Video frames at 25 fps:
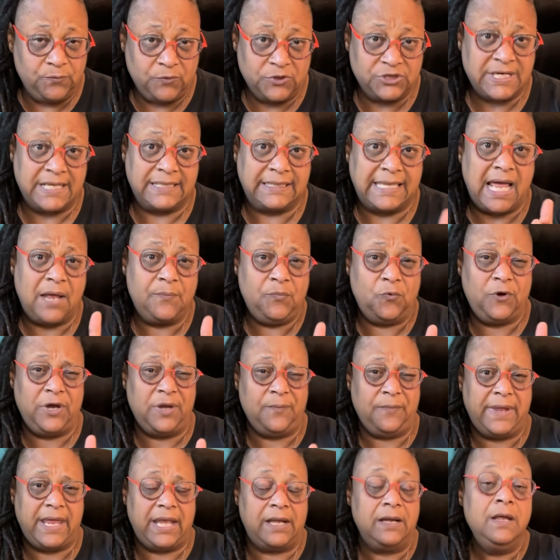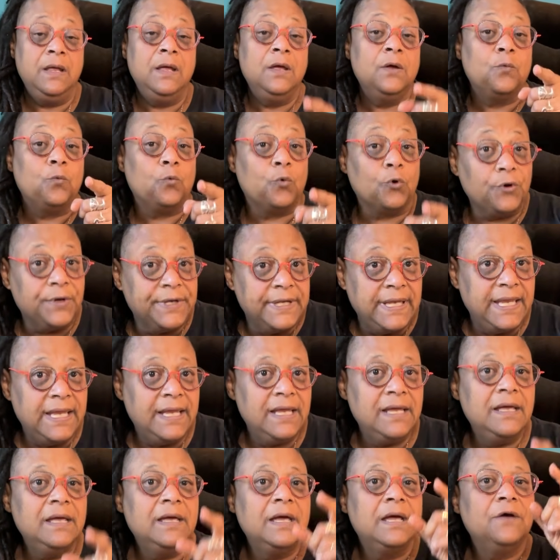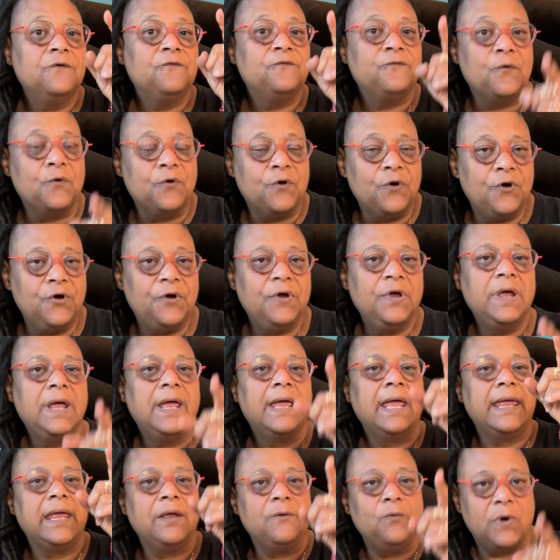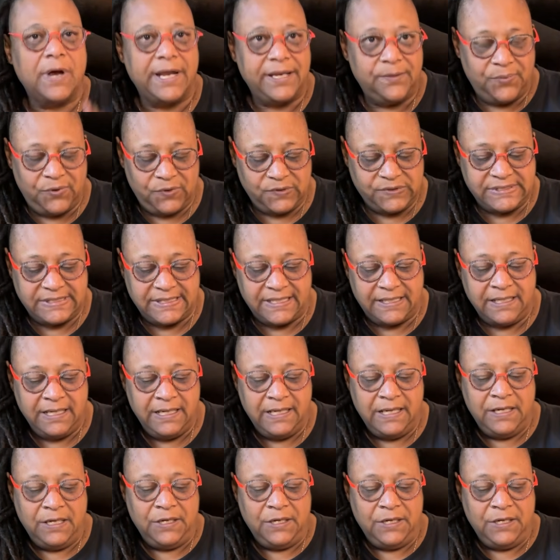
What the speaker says: which at that point meant working for a white person,